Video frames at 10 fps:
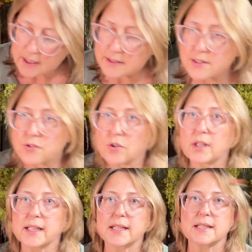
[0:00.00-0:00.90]

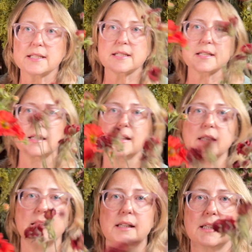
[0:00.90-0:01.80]
Dries
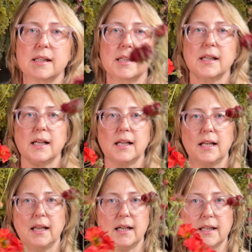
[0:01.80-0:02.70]

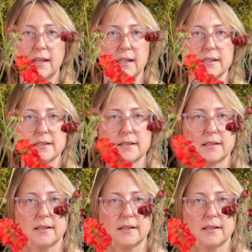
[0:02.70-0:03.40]
like this.